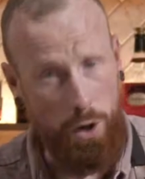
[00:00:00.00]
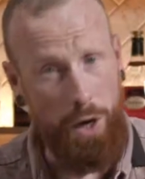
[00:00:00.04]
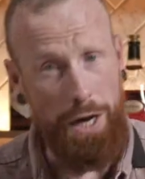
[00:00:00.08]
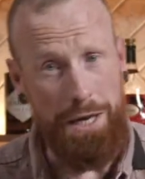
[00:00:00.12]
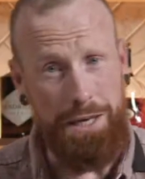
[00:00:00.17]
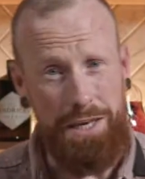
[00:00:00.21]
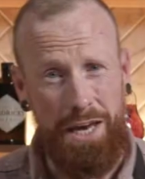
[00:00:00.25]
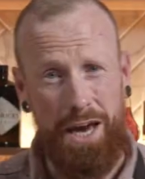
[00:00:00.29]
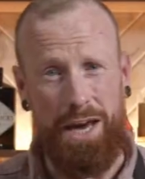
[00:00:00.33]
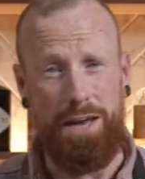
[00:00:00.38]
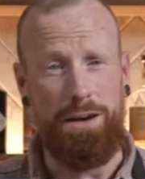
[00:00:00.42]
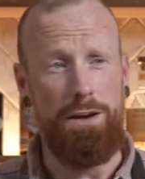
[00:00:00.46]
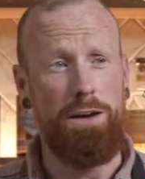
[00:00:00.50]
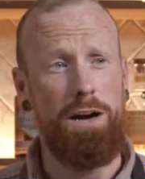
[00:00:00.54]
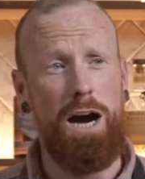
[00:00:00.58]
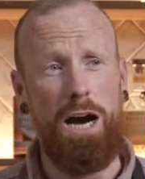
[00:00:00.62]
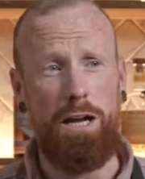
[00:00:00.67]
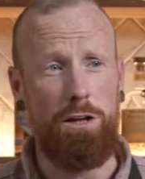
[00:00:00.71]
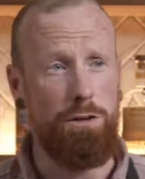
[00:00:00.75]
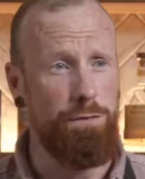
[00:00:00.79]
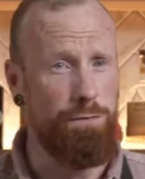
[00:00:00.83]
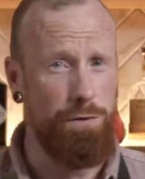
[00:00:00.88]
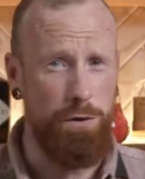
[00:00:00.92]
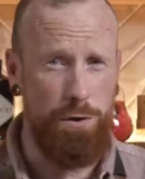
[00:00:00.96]
again,
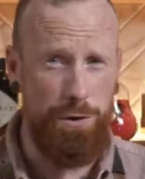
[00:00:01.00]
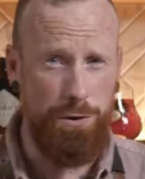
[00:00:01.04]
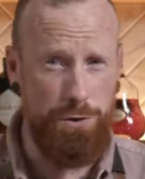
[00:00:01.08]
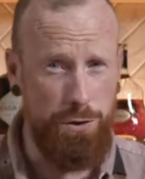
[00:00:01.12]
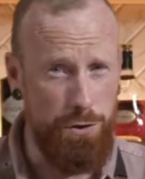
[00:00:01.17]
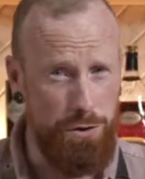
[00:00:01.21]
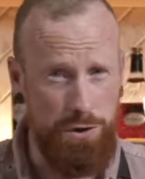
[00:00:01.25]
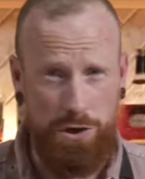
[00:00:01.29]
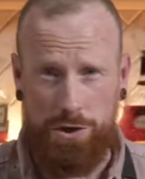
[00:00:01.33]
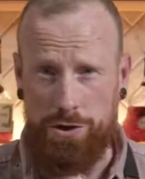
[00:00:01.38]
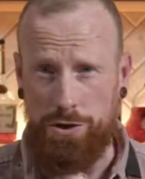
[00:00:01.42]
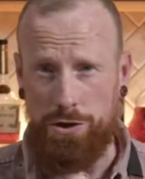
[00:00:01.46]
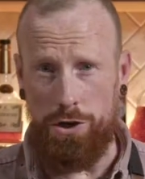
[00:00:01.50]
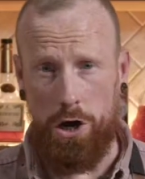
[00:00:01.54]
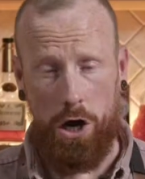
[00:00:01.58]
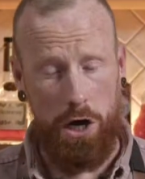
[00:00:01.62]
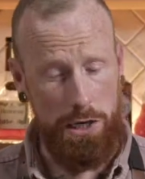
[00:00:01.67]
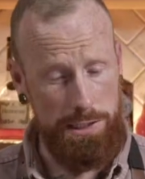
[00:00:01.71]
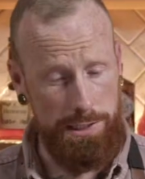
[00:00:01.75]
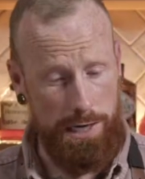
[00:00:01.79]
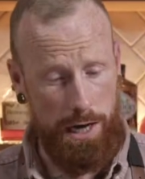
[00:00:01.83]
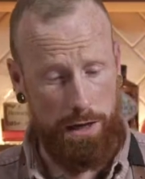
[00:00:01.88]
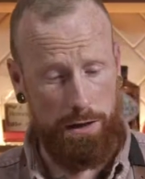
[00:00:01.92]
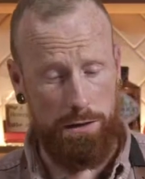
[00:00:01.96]
aloe vera juice is not
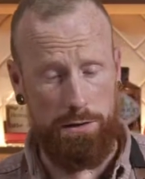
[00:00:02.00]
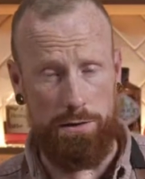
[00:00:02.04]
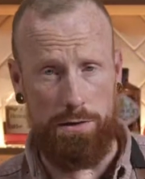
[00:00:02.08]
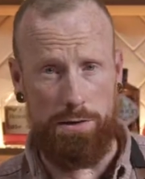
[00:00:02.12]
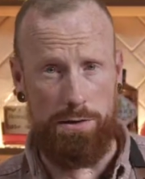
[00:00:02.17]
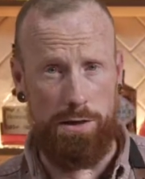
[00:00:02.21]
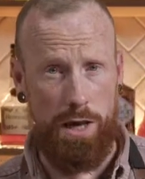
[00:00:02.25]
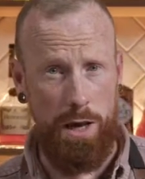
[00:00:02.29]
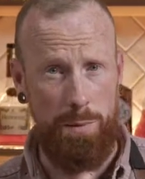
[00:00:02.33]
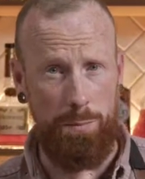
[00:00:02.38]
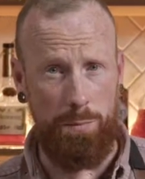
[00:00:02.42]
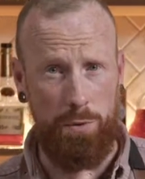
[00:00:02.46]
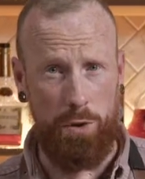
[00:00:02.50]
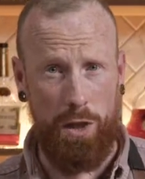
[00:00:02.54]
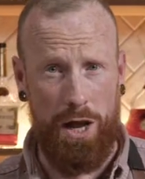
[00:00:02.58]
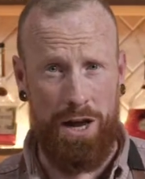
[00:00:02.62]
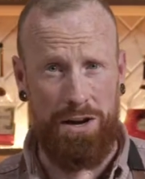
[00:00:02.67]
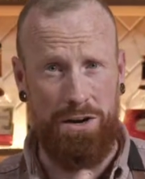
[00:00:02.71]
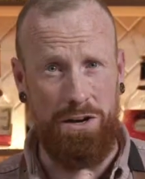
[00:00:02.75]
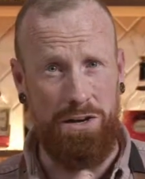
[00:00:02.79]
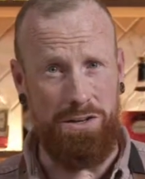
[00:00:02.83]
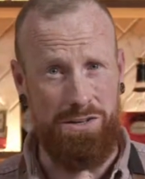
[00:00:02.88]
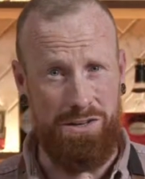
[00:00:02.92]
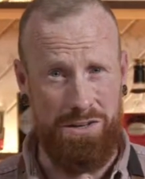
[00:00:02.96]
exactly the same
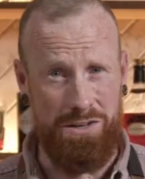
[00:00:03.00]
plant as